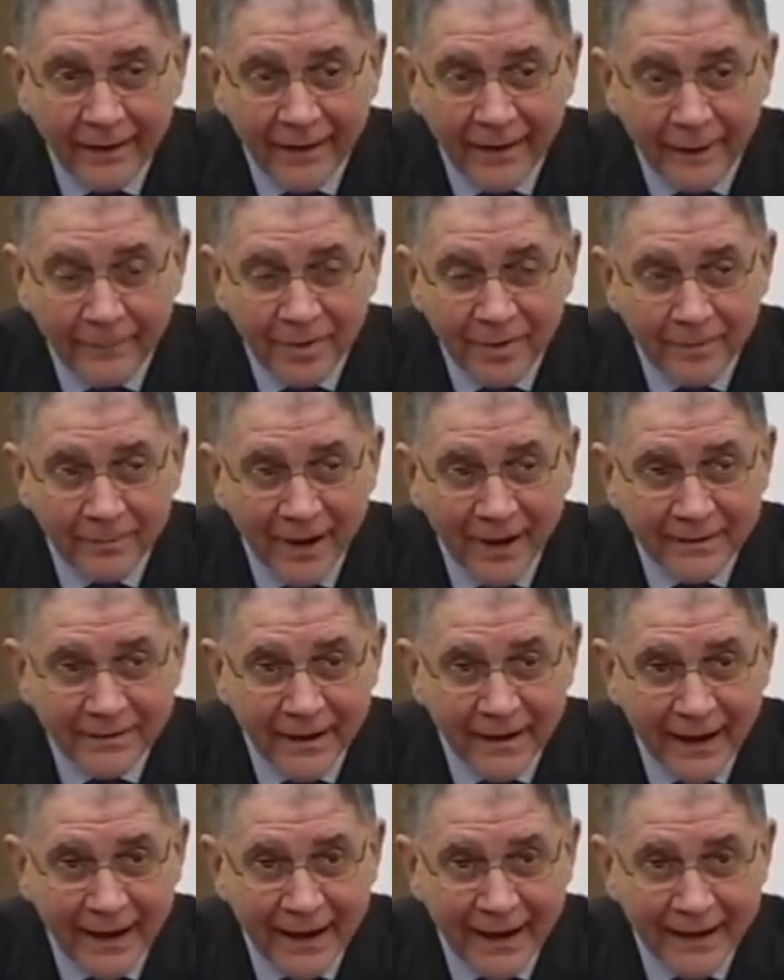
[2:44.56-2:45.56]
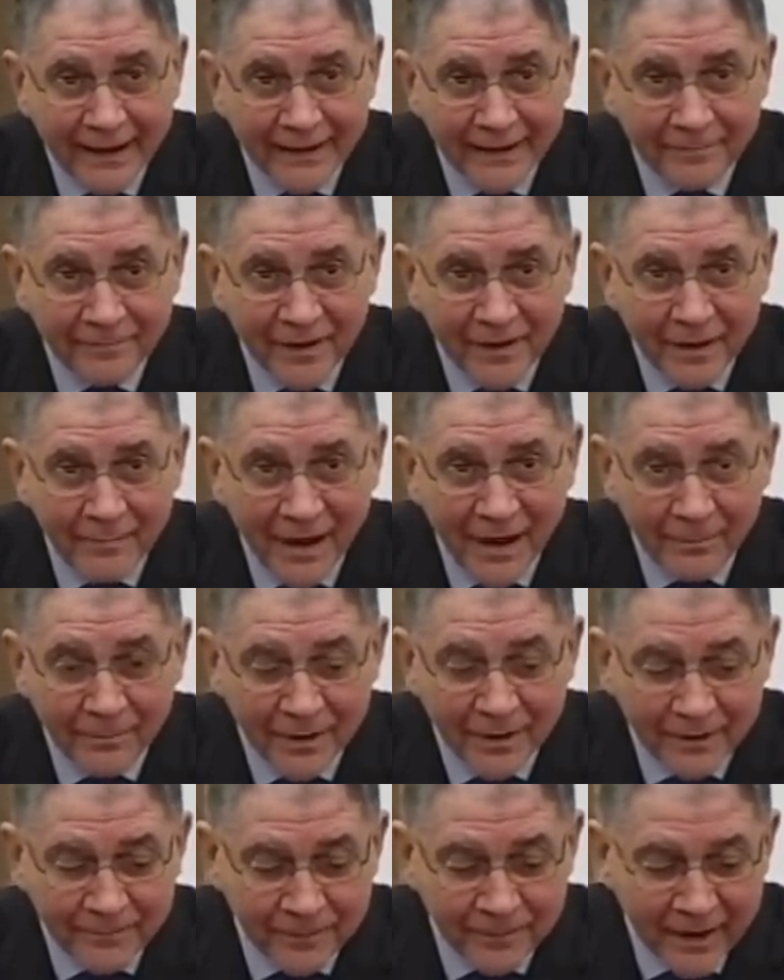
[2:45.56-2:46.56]
Um, but uh, I
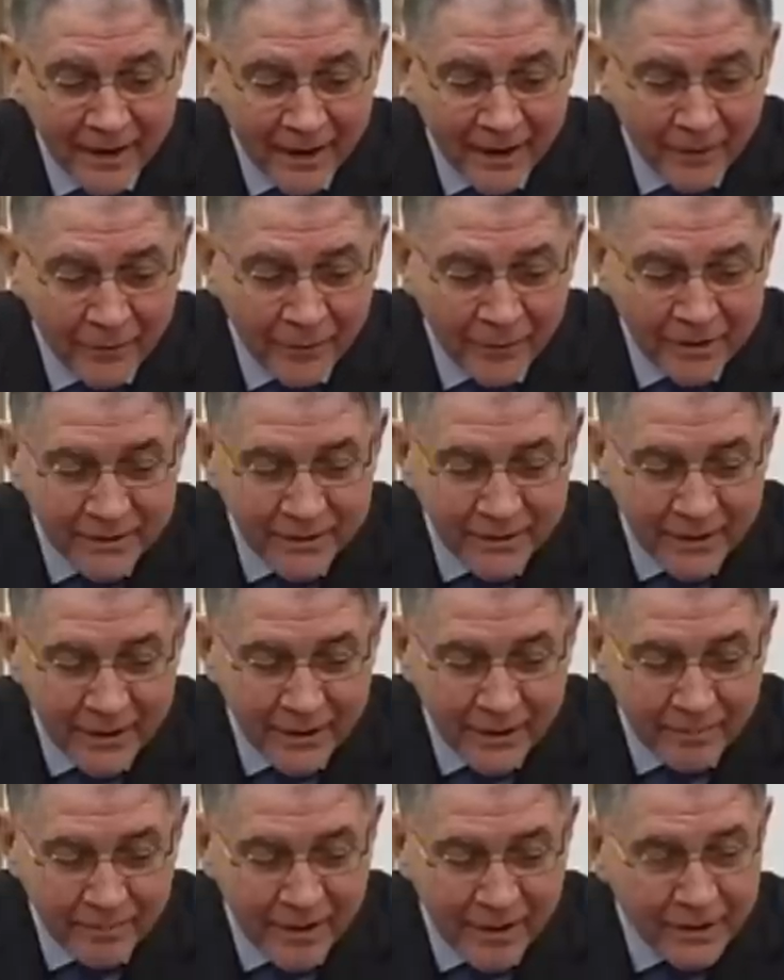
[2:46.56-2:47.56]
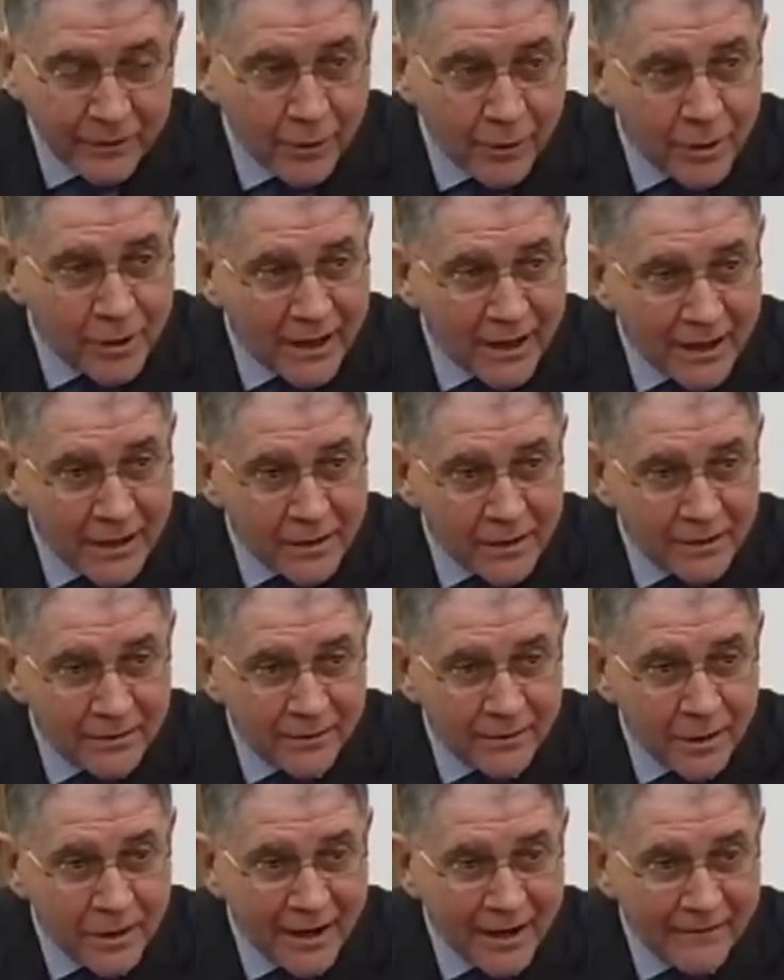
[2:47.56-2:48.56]
remember uh, what uh, Plato says
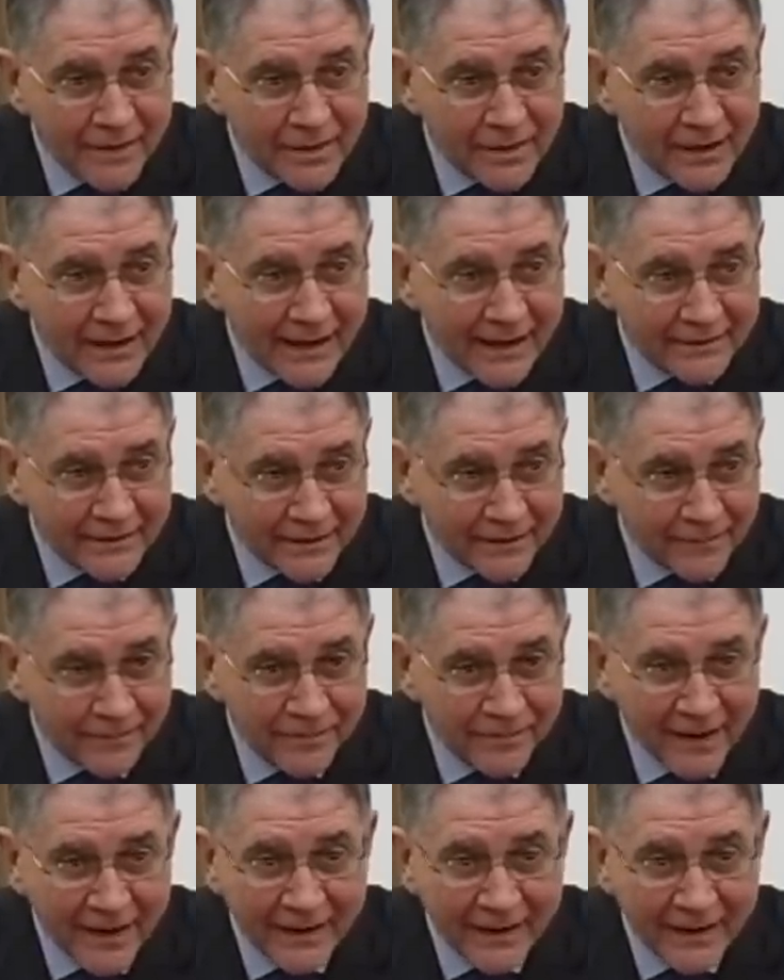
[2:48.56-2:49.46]
in the seventh letter.